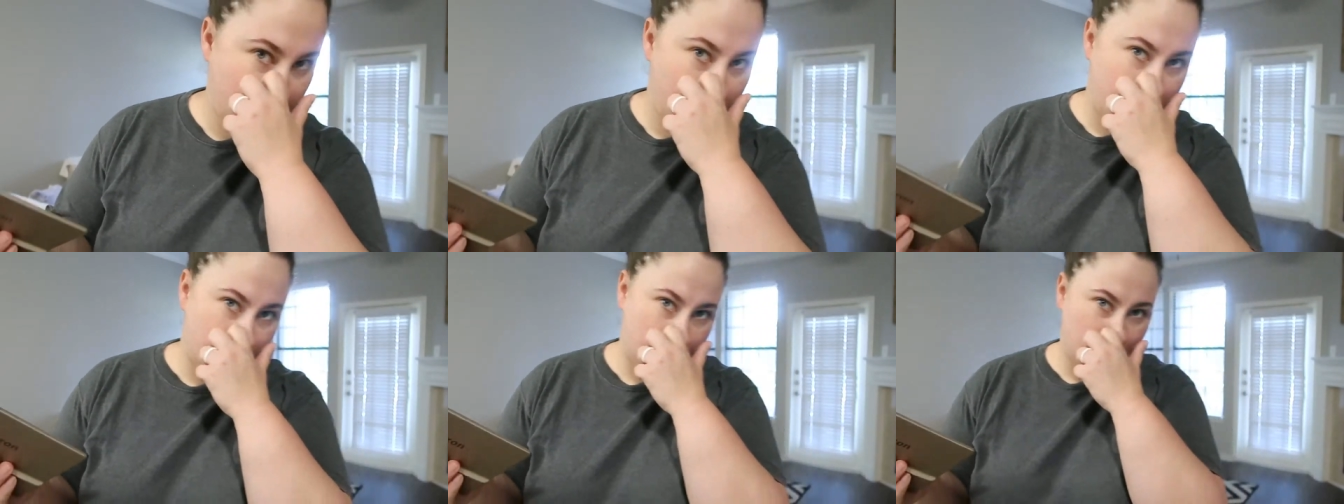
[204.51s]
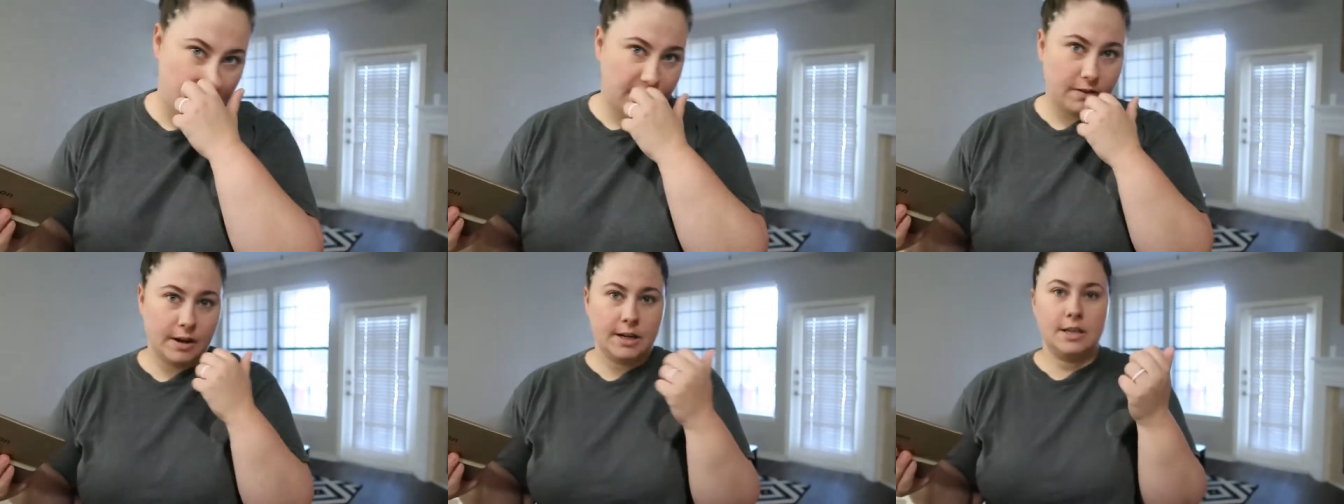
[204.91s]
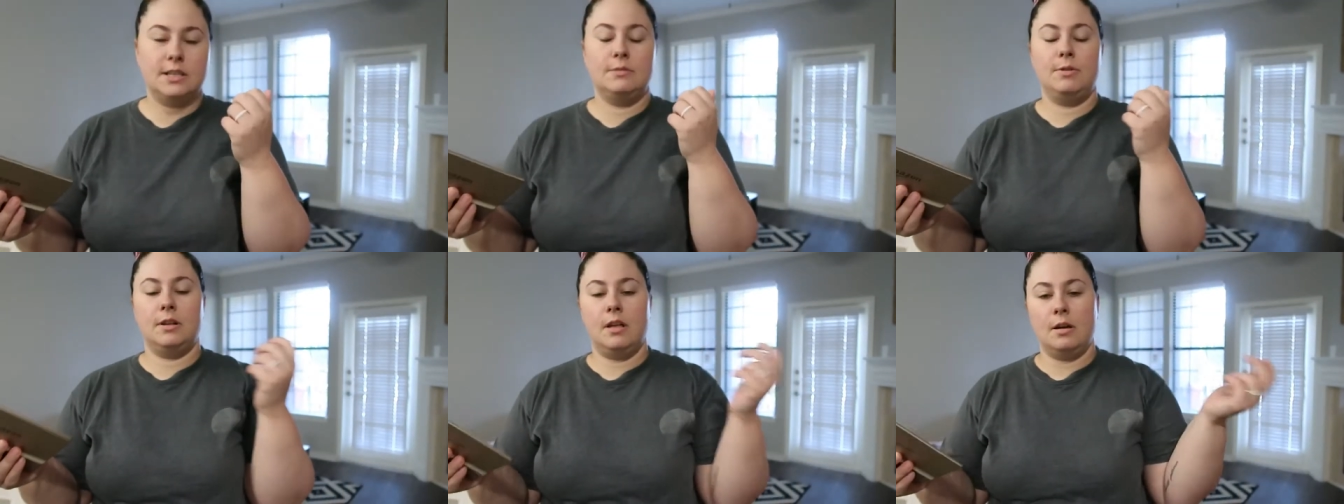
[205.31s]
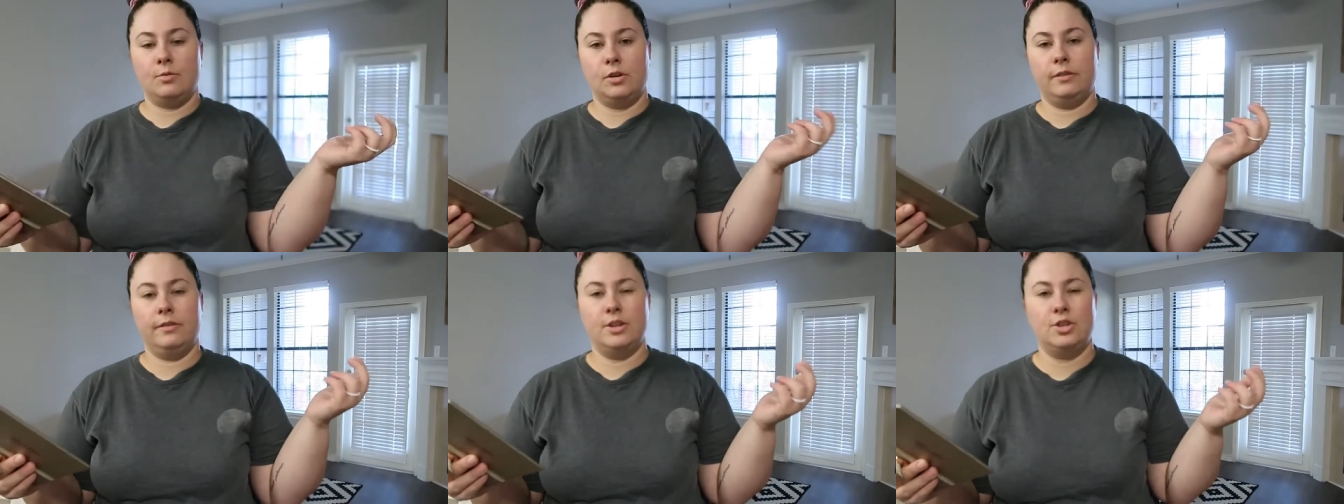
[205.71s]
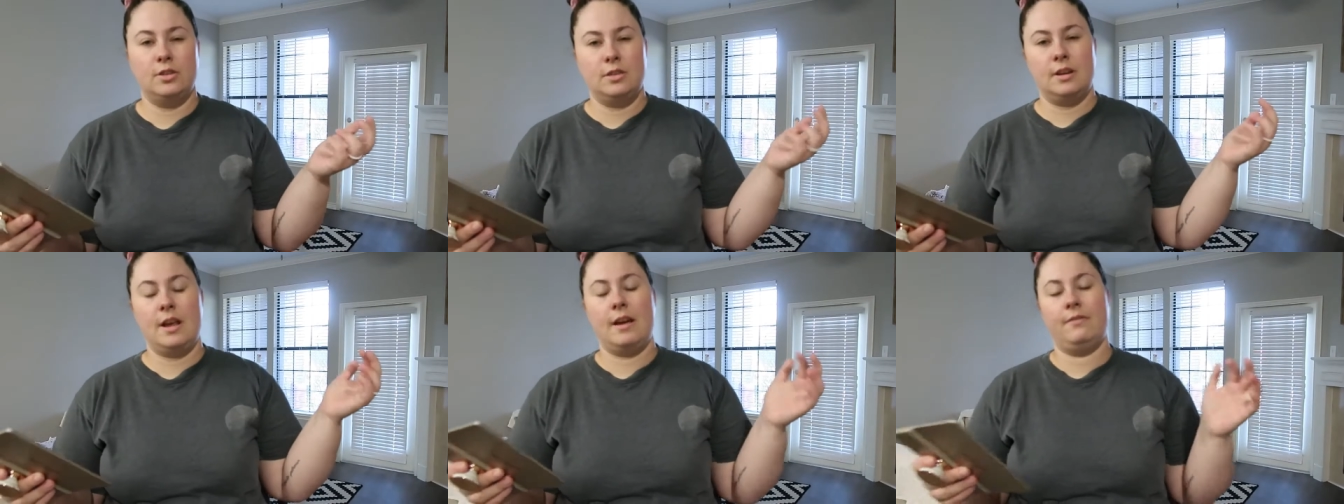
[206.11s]
I find it to be a lot more
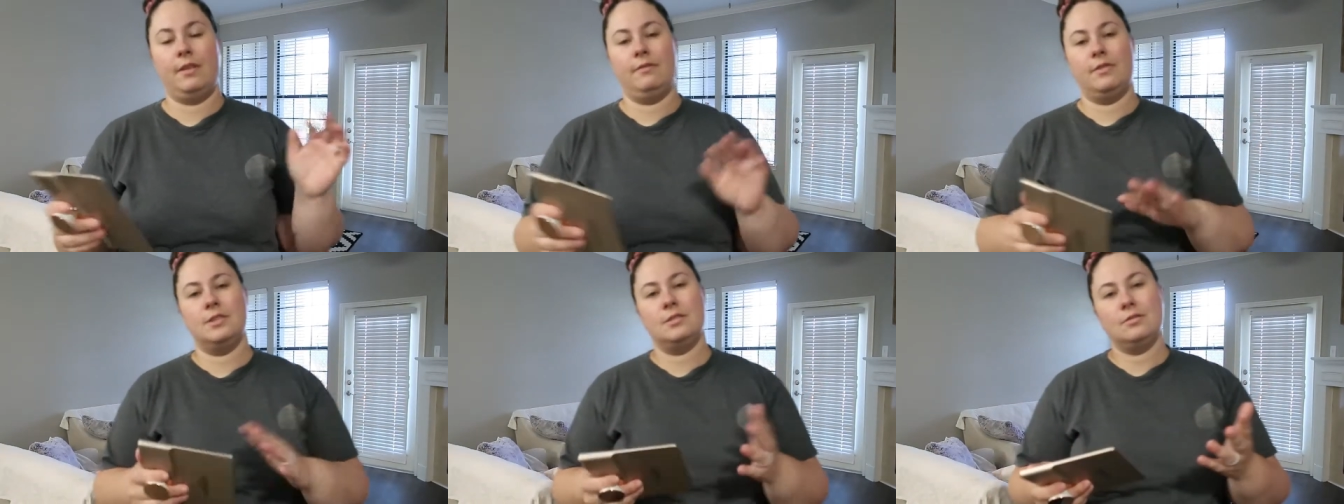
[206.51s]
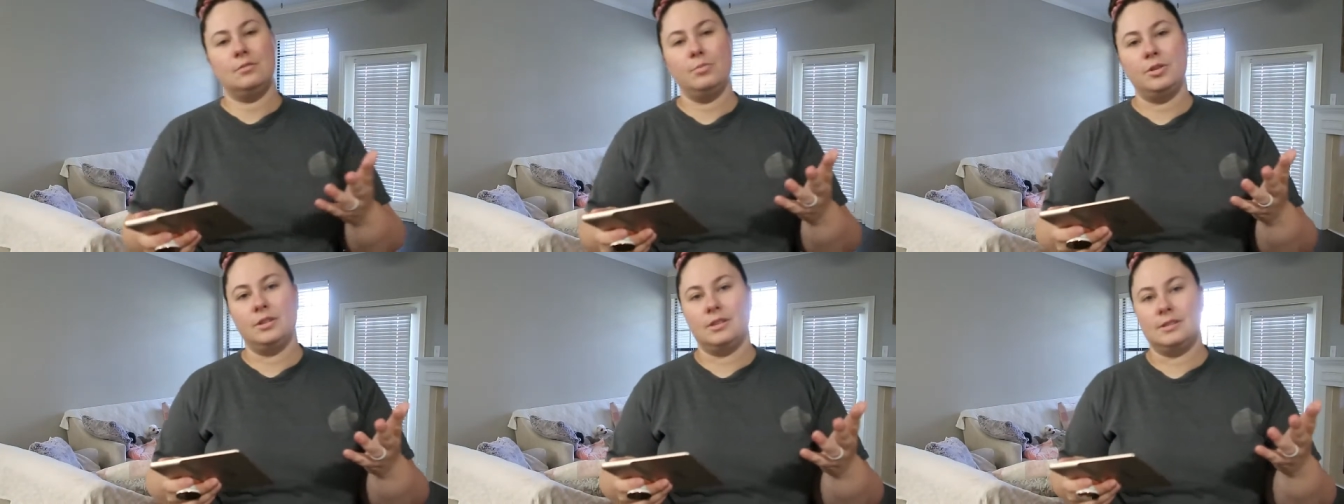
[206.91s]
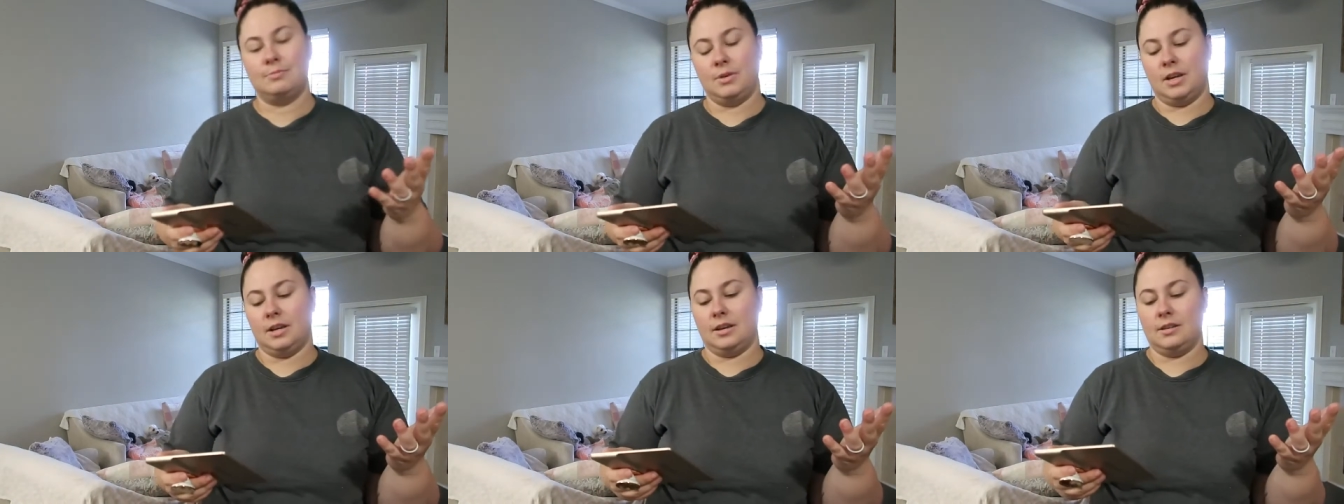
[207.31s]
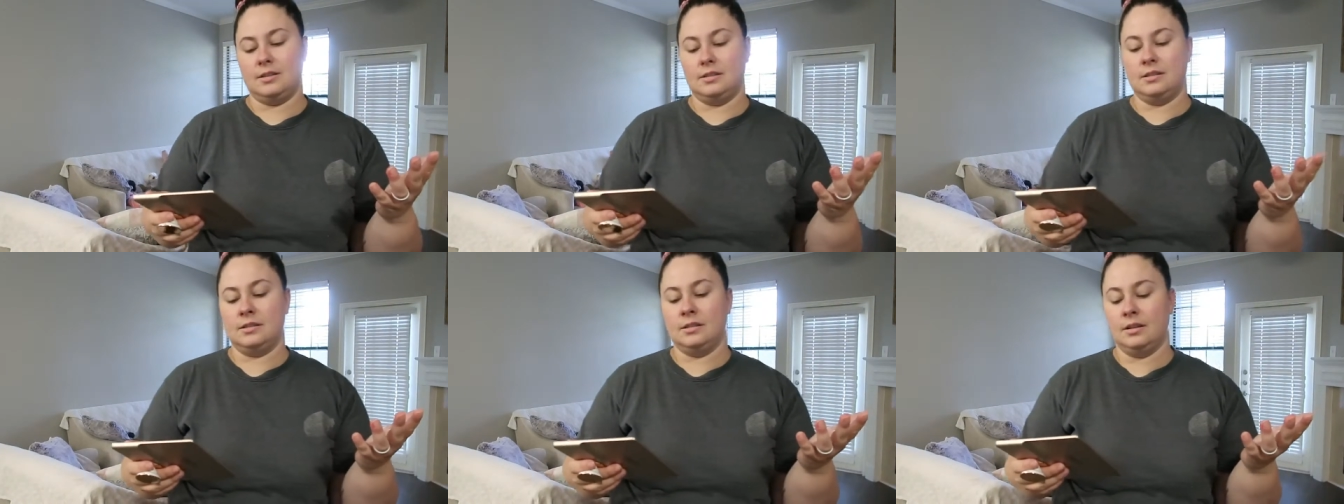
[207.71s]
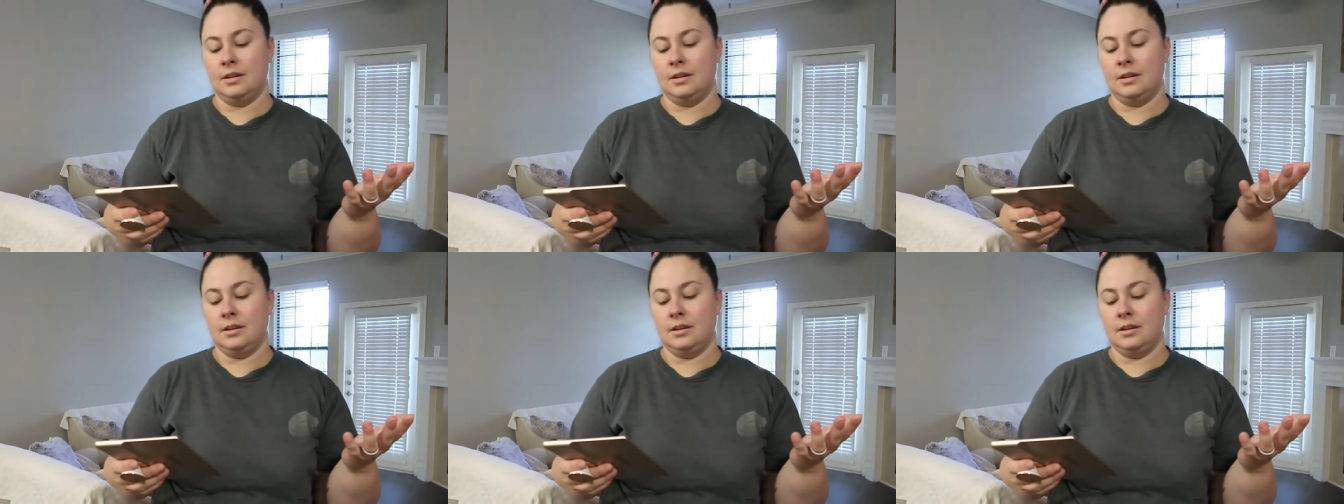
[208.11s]
efficient than having physical books because